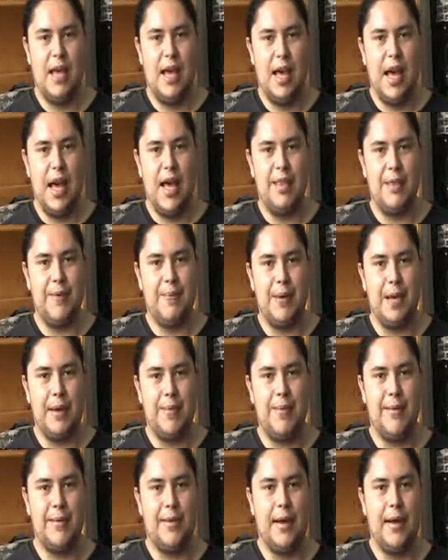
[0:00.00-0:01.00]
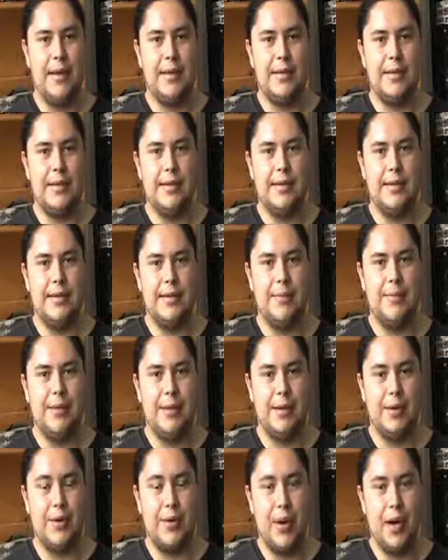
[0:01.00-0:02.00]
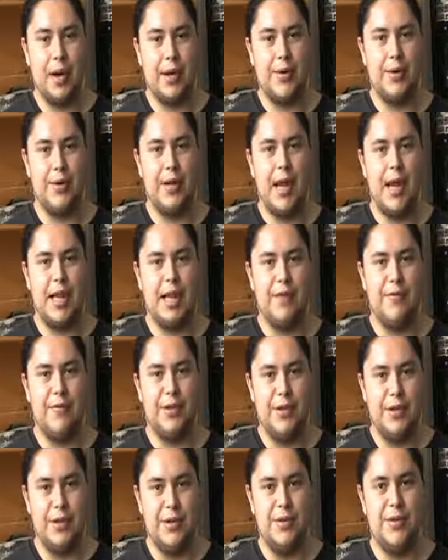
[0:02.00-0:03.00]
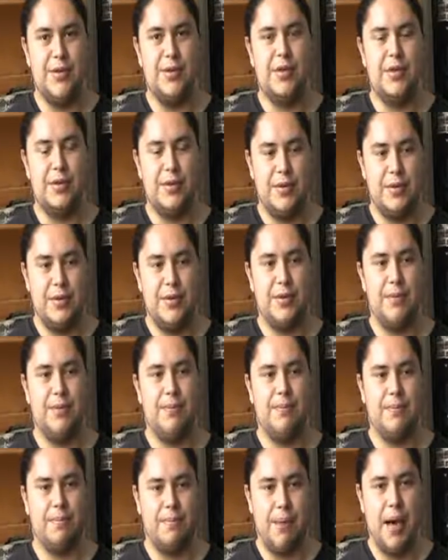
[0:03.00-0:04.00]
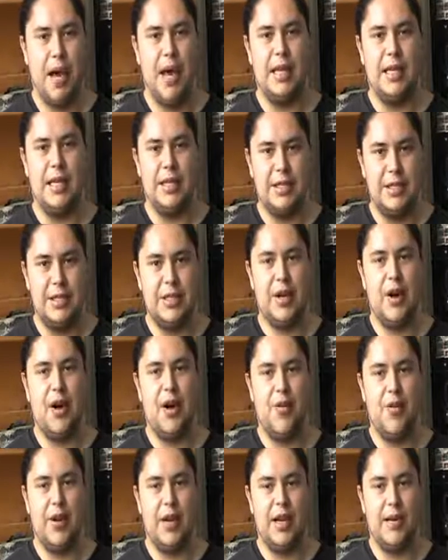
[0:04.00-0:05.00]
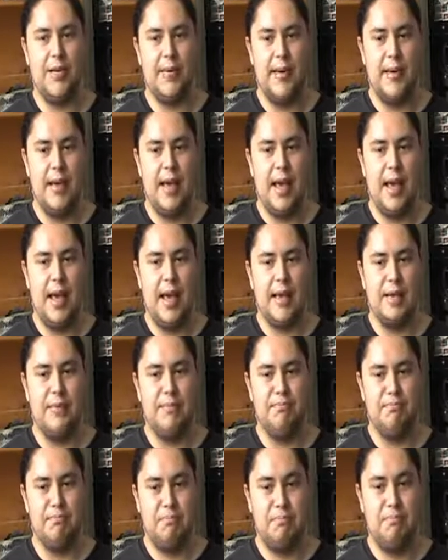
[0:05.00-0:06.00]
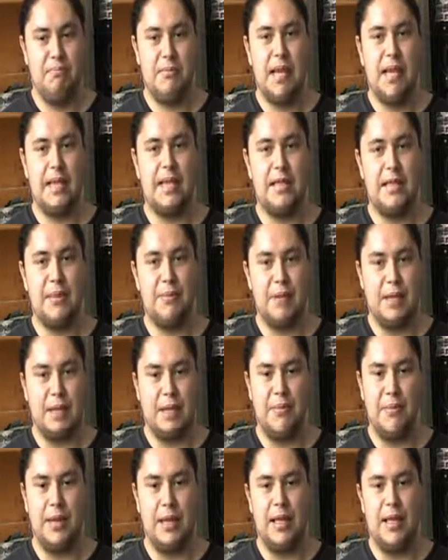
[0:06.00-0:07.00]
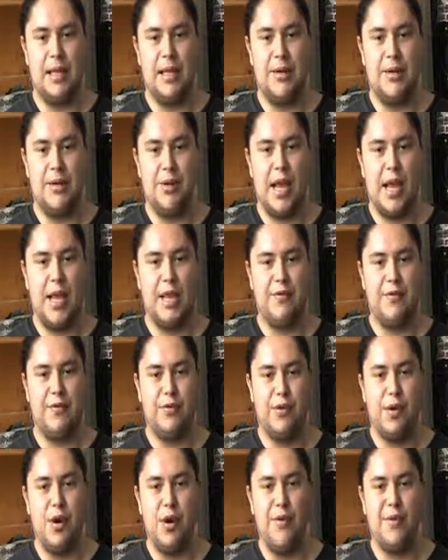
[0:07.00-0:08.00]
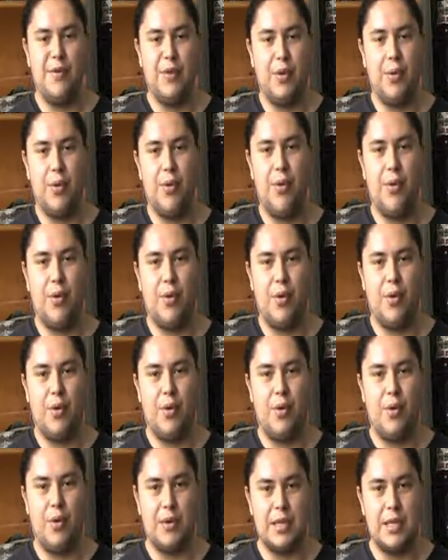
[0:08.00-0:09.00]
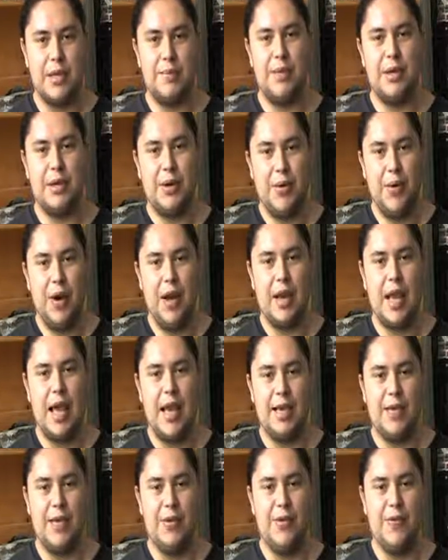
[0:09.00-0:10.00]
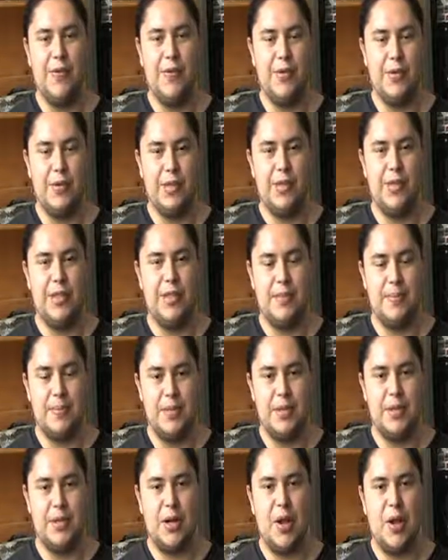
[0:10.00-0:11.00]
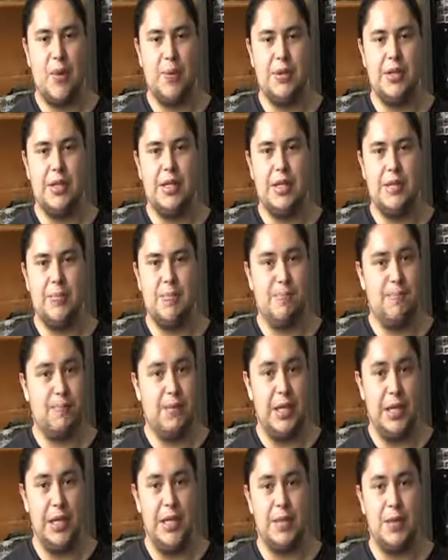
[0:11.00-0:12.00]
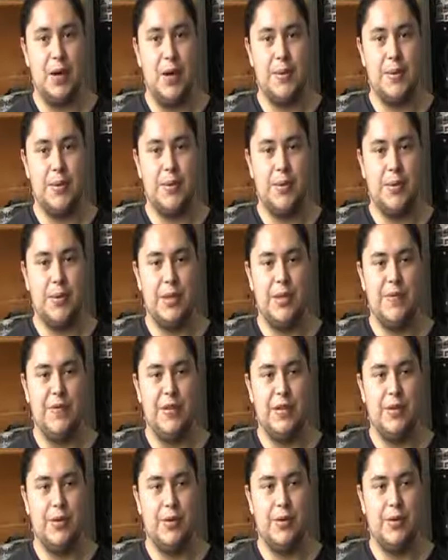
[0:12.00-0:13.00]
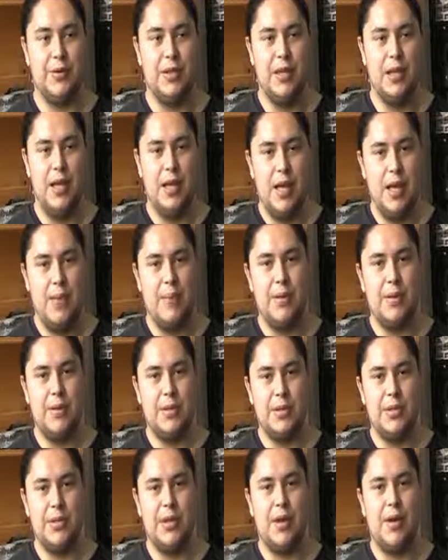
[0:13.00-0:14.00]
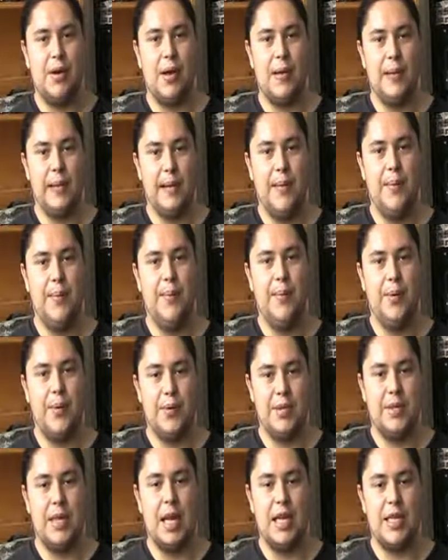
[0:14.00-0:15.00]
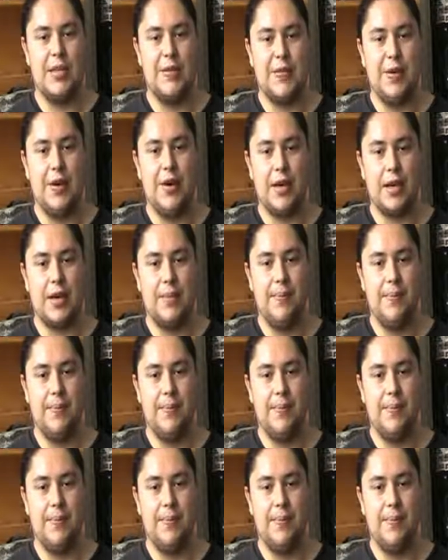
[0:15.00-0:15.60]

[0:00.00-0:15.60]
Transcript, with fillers: Other people like to be quite creative and use putty styrene and get something completely creative or off the wall or something quite accurate for this style which is 10 times more difficult but also a lot more satisfying.